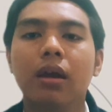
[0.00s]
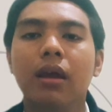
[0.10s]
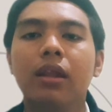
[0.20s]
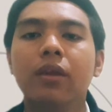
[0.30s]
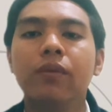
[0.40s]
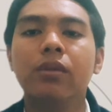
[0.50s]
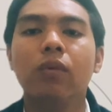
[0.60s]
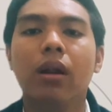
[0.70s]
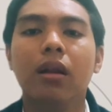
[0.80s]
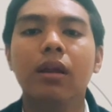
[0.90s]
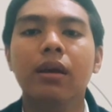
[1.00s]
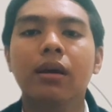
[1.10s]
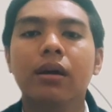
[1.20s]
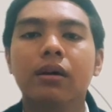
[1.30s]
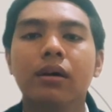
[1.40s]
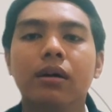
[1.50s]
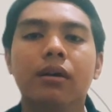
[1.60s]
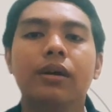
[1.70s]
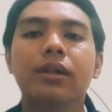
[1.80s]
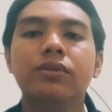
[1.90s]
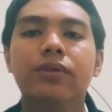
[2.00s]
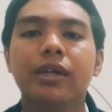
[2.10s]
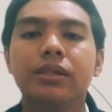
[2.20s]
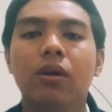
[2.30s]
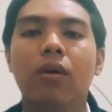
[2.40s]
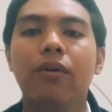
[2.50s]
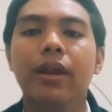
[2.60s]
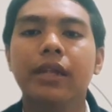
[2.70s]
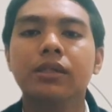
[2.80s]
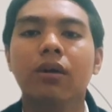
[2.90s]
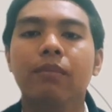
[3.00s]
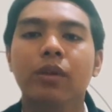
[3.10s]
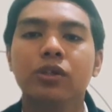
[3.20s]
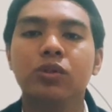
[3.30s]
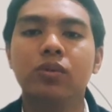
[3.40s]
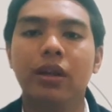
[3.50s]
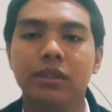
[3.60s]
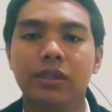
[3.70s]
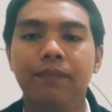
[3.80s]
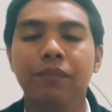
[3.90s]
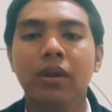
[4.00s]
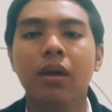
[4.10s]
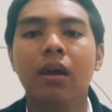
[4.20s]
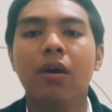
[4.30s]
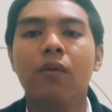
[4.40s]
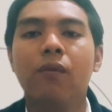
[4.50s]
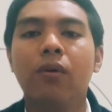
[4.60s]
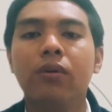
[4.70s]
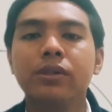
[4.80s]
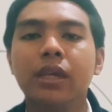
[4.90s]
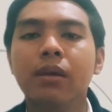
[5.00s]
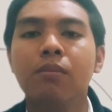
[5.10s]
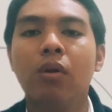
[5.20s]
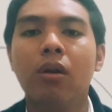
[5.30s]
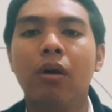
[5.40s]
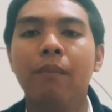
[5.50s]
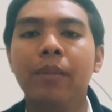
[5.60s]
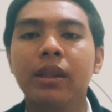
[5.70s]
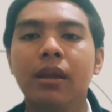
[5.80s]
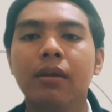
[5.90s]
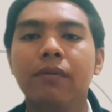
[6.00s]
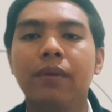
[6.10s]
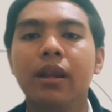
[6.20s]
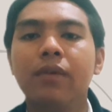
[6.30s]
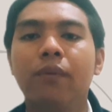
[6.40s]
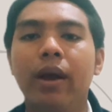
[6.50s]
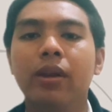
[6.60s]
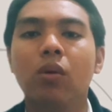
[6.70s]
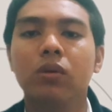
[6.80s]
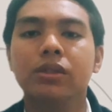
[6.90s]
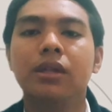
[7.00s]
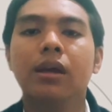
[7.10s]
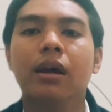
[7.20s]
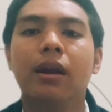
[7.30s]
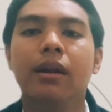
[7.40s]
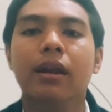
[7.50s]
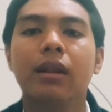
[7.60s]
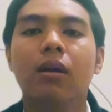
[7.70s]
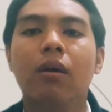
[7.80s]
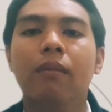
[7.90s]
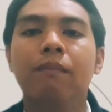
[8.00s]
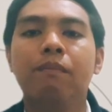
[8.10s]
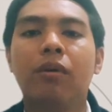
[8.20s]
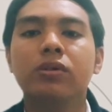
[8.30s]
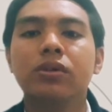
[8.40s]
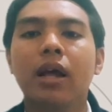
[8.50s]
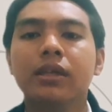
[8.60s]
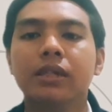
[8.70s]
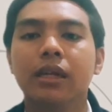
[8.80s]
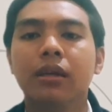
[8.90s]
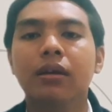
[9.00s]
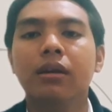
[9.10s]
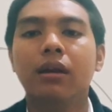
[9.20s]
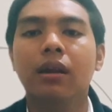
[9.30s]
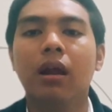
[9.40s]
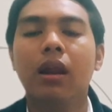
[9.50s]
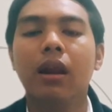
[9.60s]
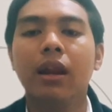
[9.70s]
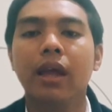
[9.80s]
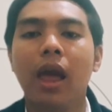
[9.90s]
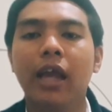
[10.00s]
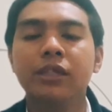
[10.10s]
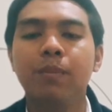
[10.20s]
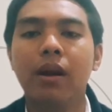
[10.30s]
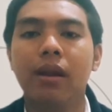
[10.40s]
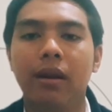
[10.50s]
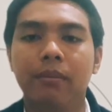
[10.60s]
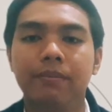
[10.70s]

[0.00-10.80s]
individual interests or needs of the students, focusing more on meeting predefined goals than on personalizing the learning experience.